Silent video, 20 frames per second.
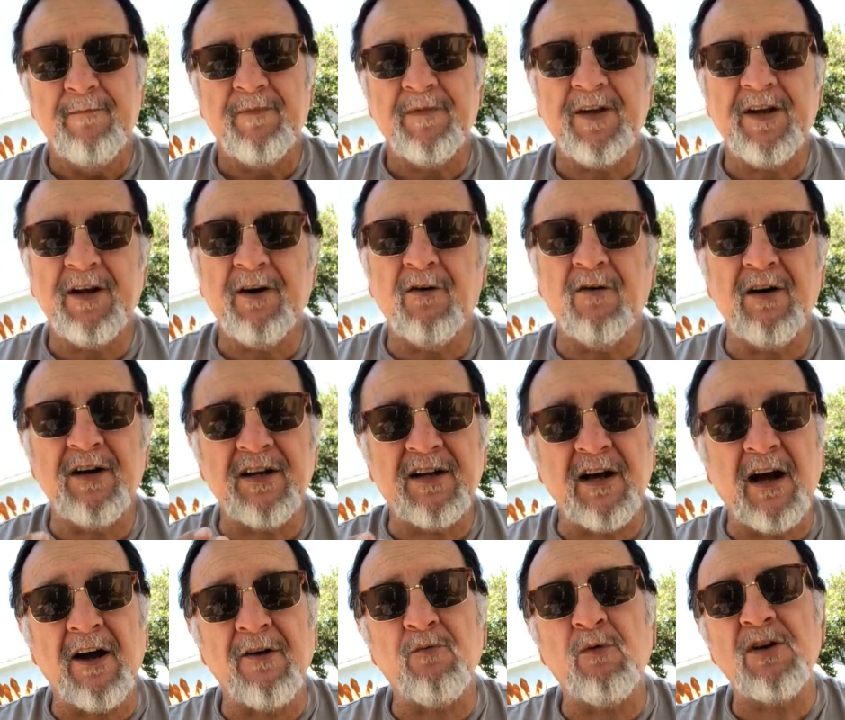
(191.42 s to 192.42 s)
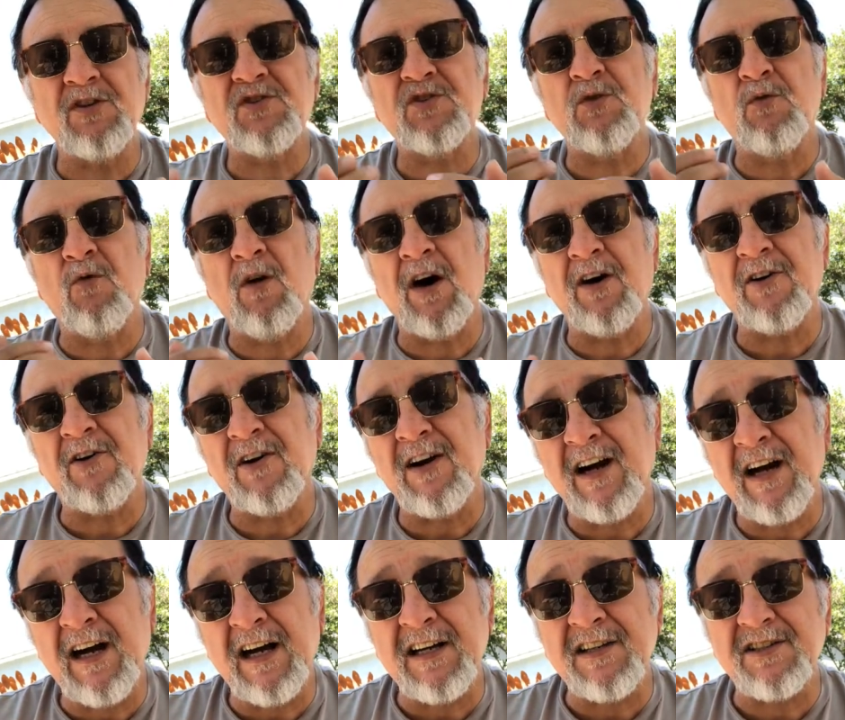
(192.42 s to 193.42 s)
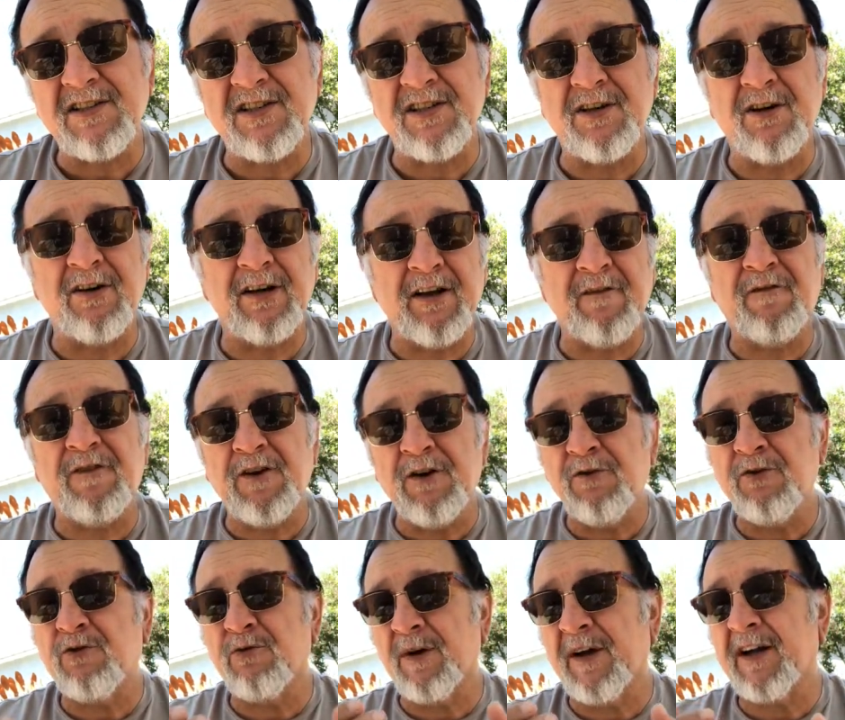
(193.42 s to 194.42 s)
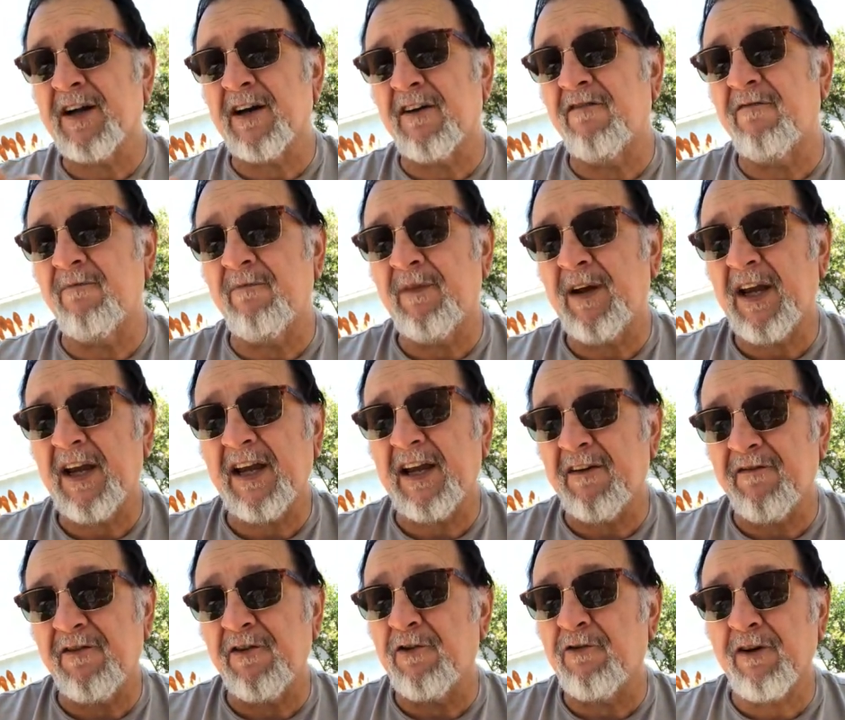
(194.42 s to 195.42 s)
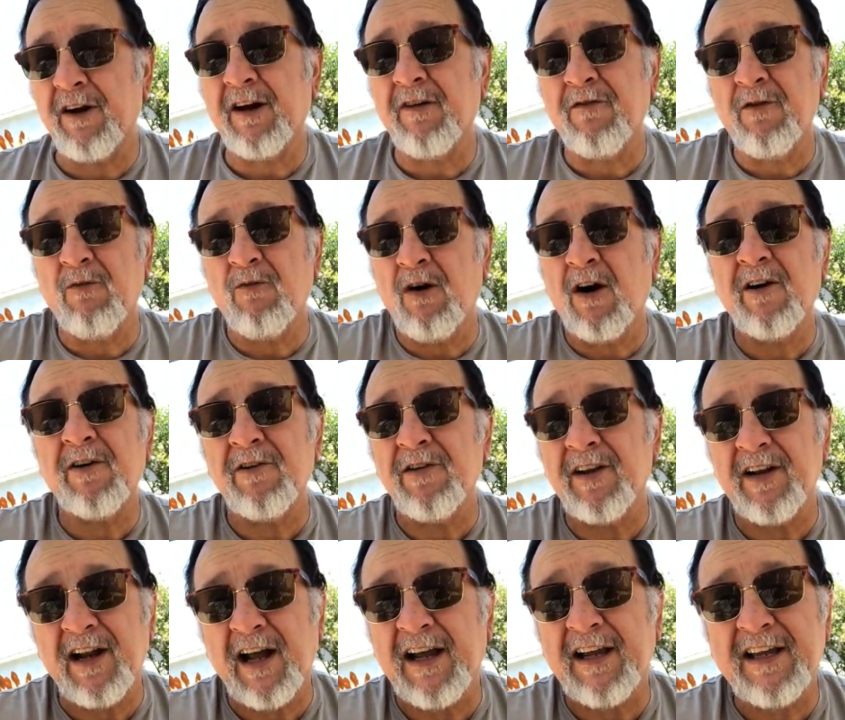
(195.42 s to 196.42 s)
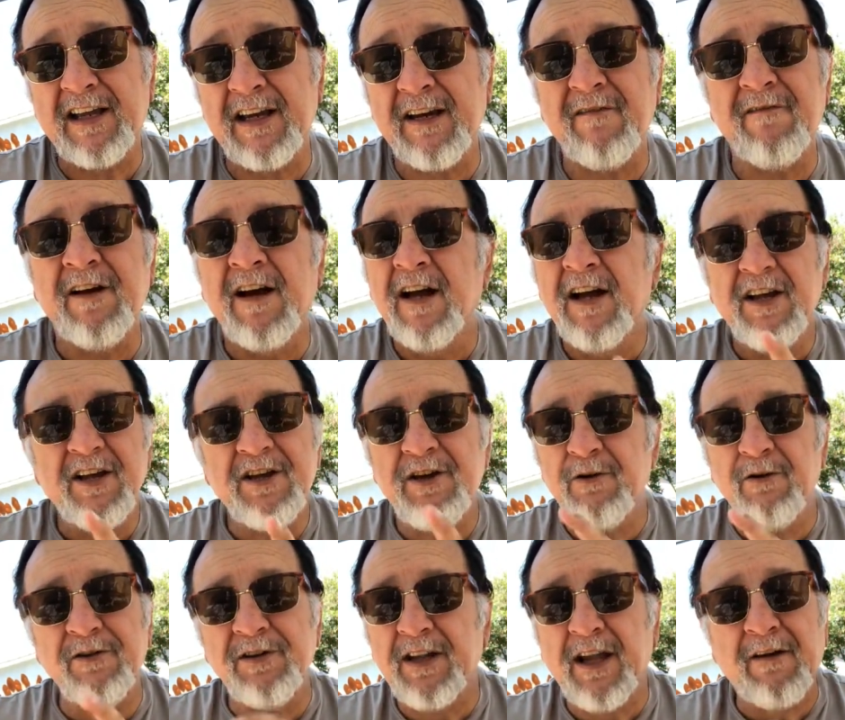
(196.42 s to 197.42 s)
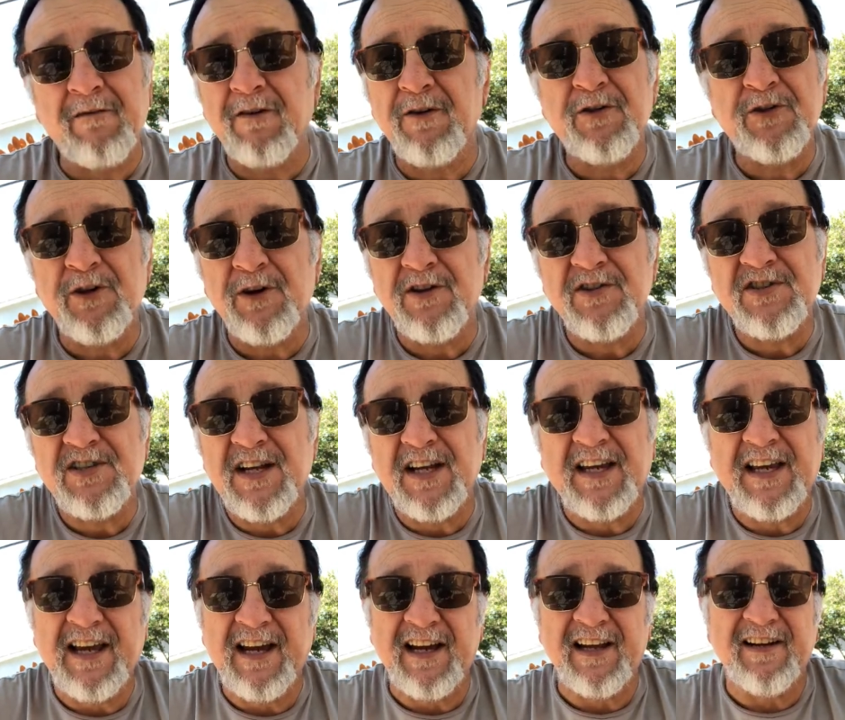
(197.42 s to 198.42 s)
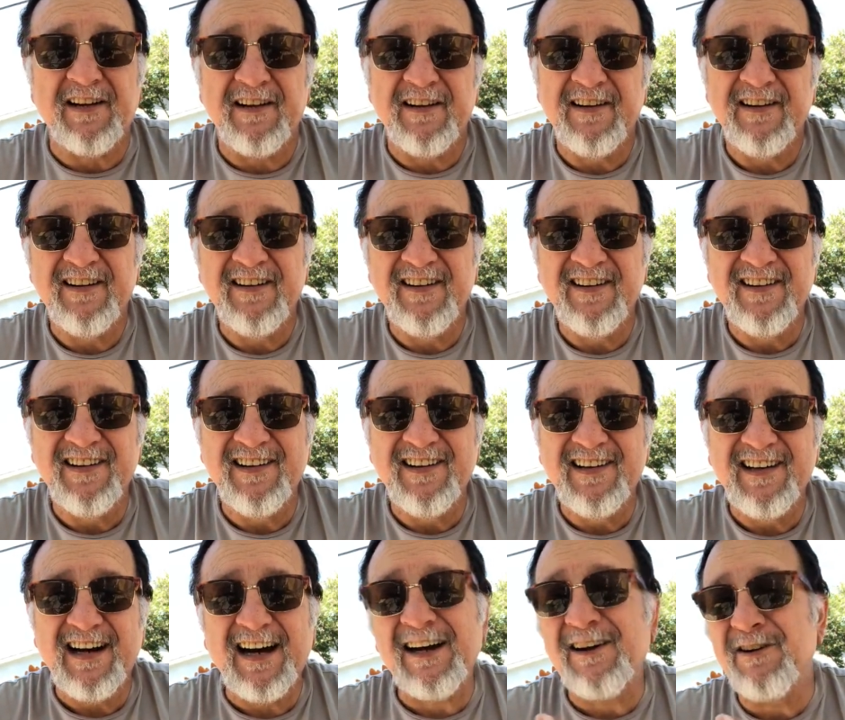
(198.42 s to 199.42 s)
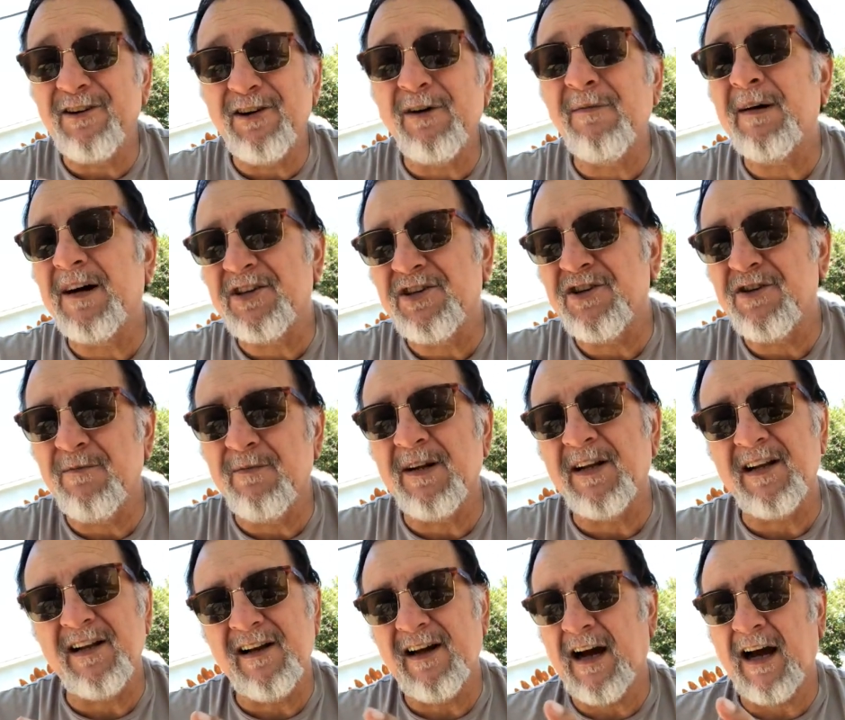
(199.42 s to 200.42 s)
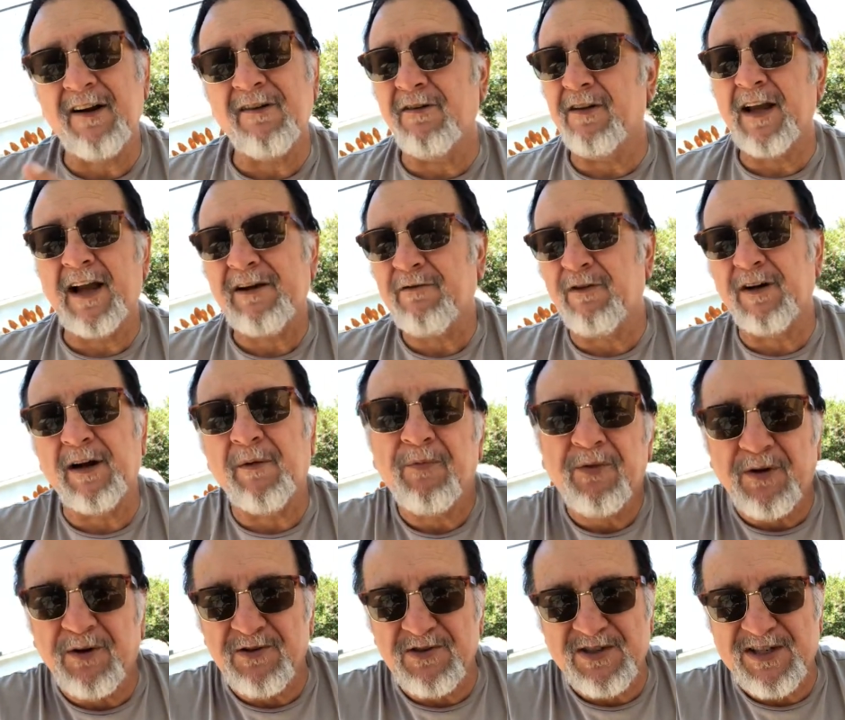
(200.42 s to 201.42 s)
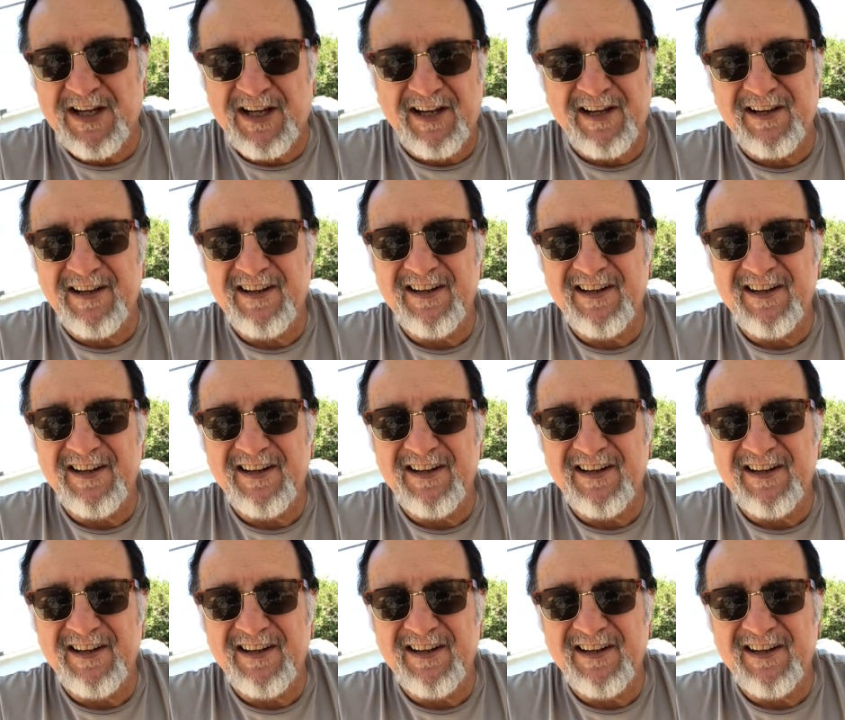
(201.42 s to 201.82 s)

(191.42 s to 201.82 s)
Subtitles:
You know, God wants to water us. You know, if you drink of me, if you drink of the water that I give, you'll never thirst again. I don't know about you, but I don't like when I'm thirsty.